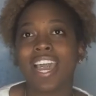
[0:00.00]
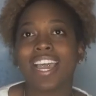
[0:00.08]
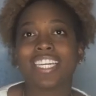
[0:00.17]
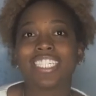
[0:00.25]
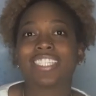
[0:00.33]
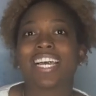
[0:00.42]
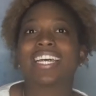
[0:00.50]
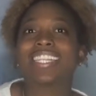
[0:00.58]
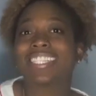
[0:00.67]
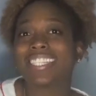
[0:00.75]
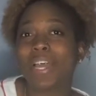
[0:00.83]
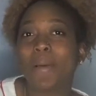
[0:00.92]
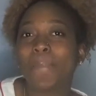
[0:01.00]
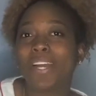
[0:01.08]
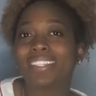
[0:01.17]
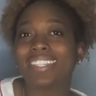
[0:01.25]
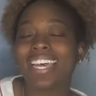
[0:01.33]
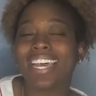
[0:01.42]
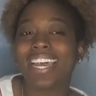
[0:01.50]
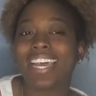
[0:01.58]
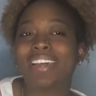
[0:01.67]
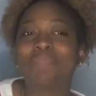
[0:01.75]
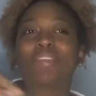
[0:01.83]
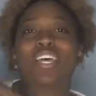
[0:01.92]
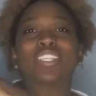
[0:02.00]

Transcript: And she's like, this is her birthday.